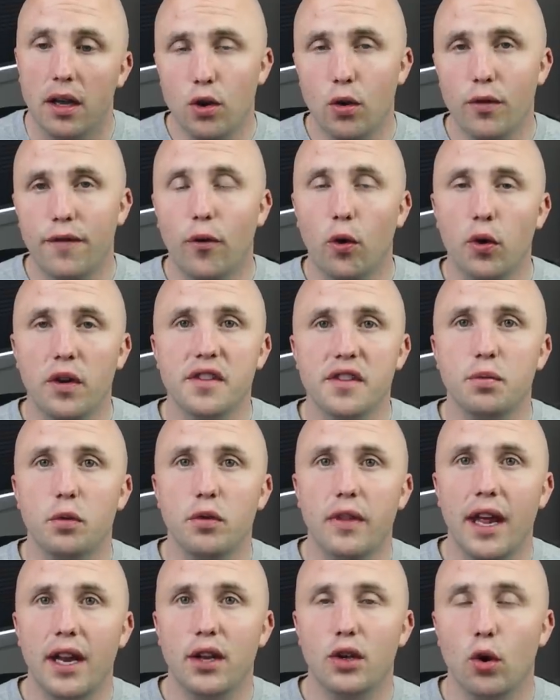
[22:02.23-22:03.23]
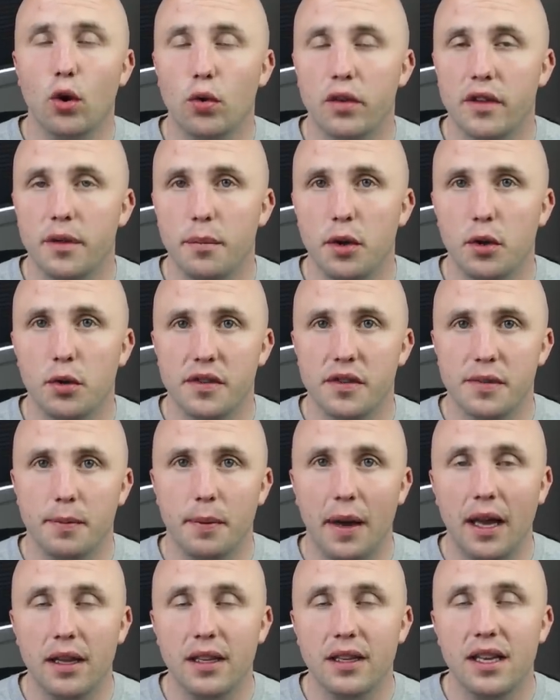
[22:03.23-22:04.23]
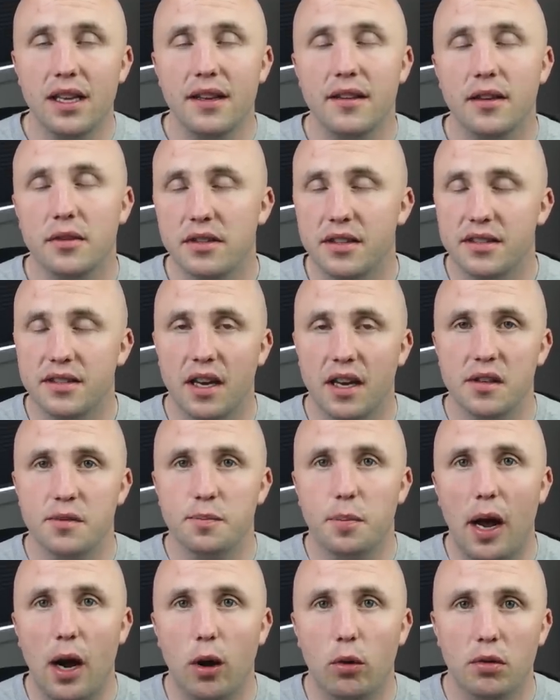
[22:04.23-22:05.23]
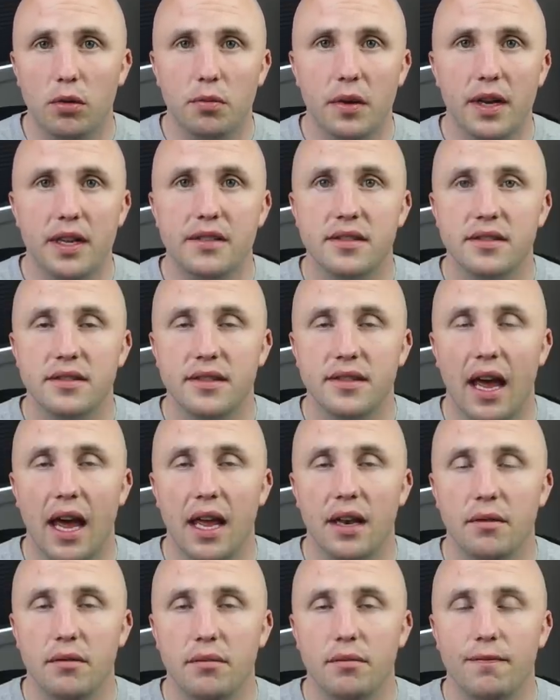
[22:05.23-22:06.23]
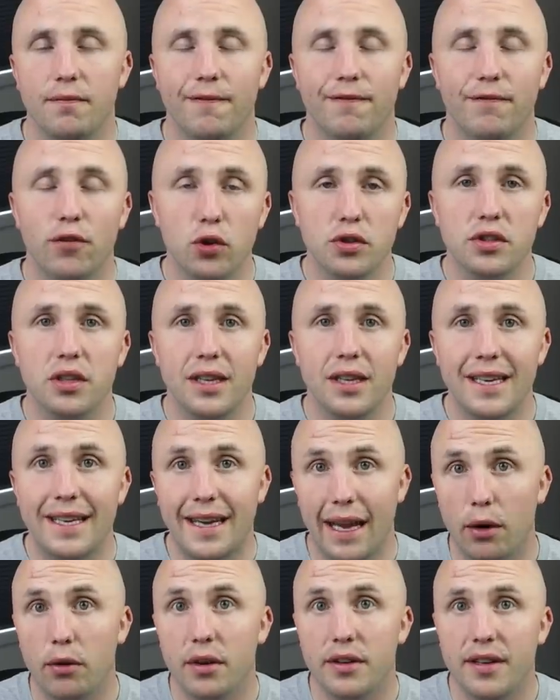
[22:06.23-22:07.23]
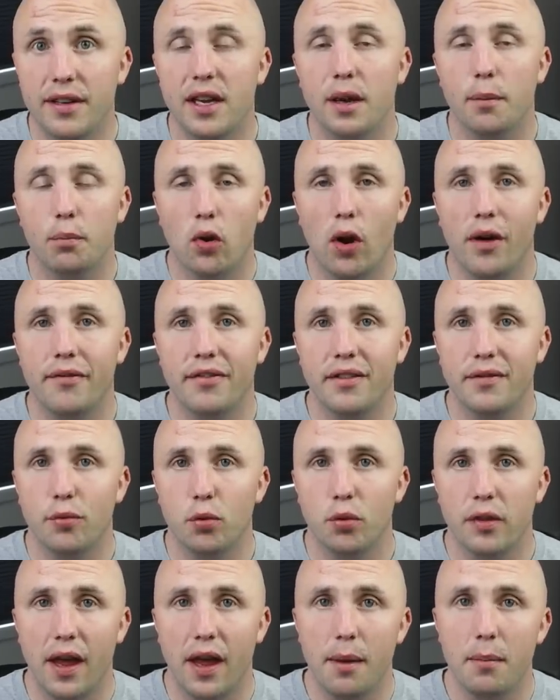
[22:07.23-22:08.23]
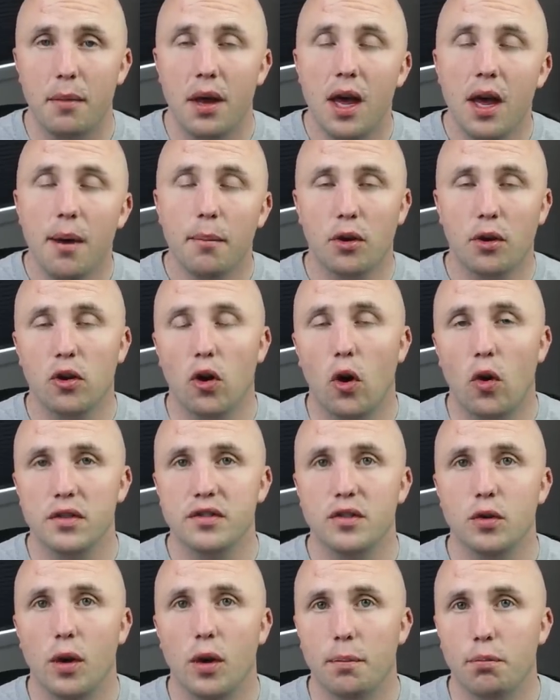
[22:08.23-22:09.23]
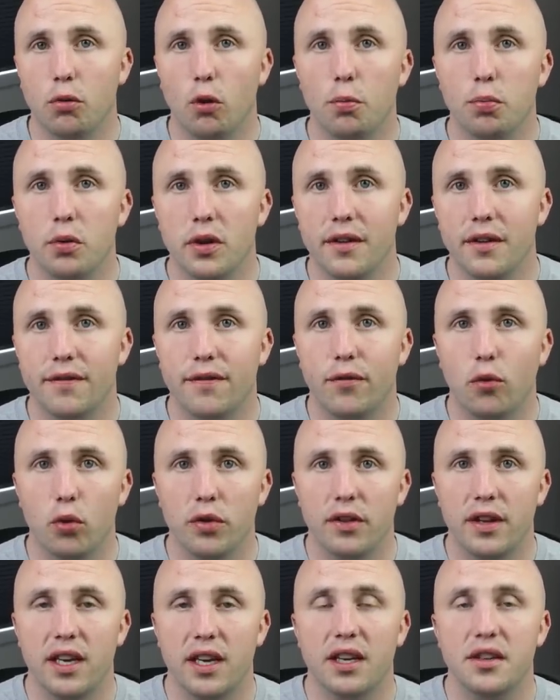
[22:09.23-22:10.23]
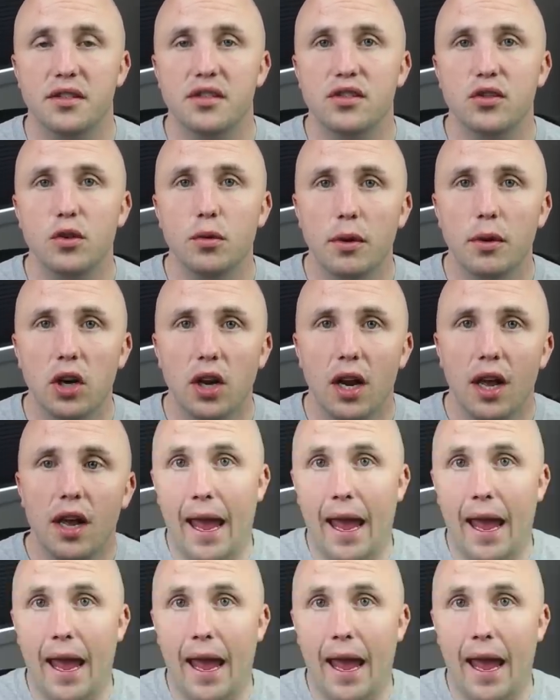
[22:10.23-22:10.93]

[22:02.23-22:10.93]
So Fortis will then go to the municipality, they'll discuss power rates that virtually guarantee a profit for them, but are also appropriate for the consumer.